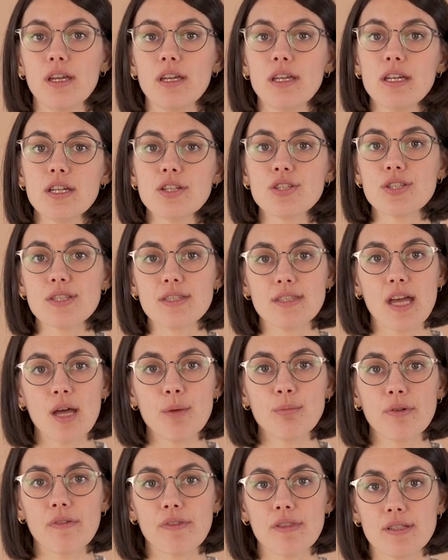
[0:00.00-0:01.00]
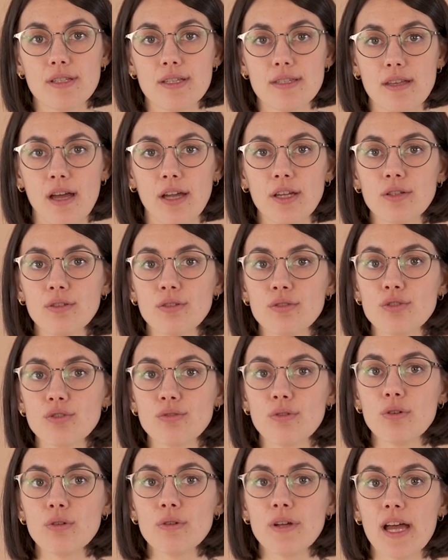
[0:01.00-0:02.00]
Each step of the design
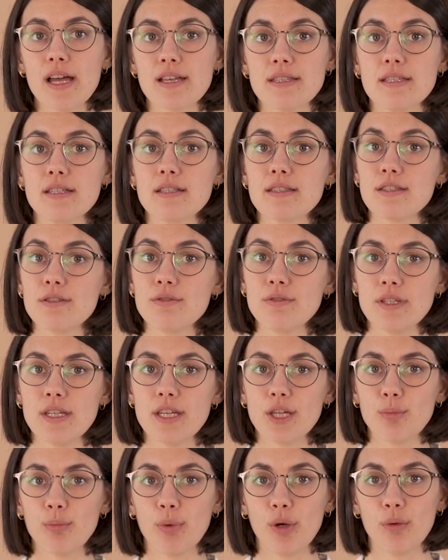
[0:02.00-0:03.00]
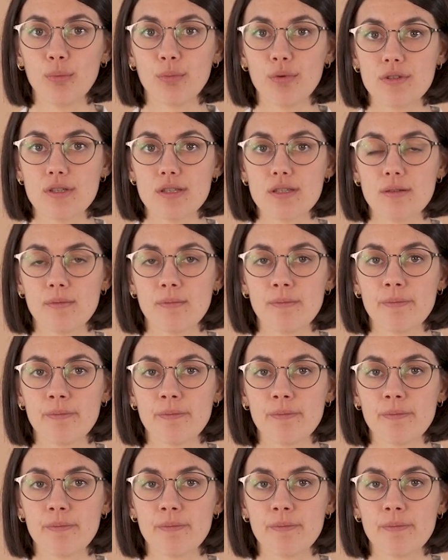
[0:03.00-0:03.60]
control has its unique purpose.